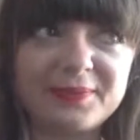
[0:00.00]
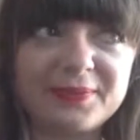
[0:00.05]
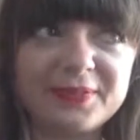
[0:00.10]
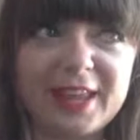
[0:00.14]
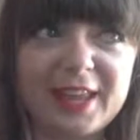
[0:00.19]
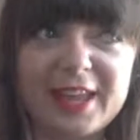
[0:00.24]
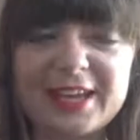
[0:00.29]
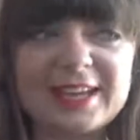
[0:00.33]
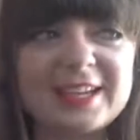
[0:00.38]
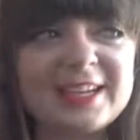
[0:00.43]

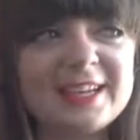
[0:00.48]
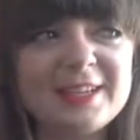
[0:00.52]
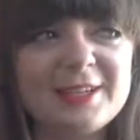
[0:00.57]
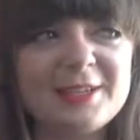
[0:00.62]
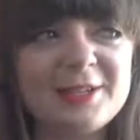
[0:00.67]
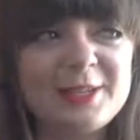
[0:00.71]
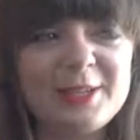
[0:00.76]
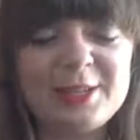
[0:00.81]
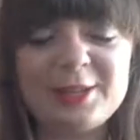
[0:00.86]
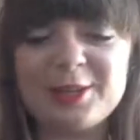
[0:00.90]
Like,
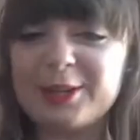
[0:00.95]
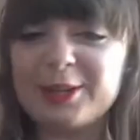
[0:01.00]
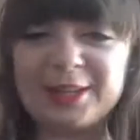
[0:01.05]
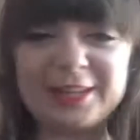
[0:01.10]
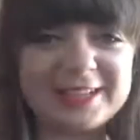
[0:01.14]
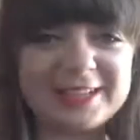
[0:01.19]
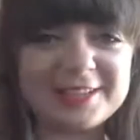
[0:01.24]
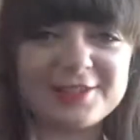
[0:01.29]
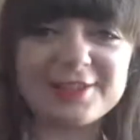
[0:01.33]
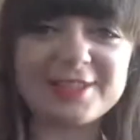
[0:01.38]
you
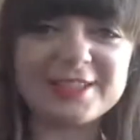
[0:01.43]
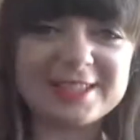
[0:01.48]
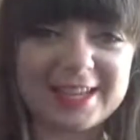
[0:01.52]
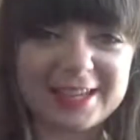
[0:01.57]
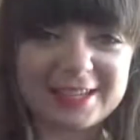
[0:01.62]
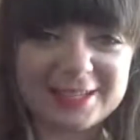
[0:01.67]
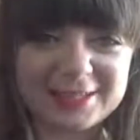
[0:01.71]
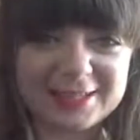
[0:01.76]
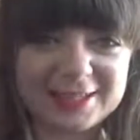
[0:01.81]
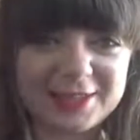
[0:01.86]
can literally
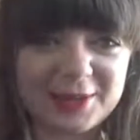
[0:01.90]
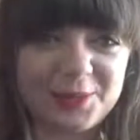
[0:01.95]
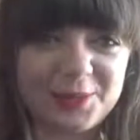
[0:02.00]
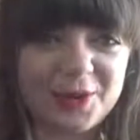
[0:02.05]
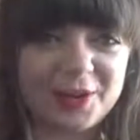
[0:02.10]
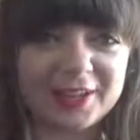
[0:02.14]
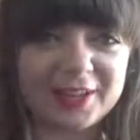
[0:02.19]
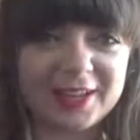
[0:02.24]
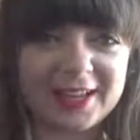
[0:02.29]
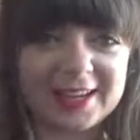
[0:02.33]
say to
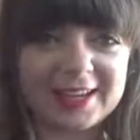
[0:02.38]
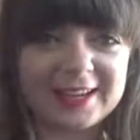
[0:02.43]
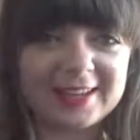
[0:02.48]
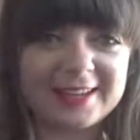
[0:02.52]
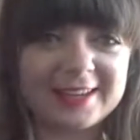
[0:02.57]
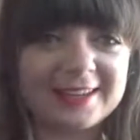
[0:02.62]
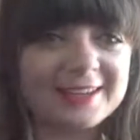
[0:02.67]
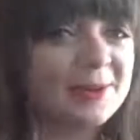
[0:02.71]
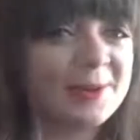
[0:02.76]
someone, like,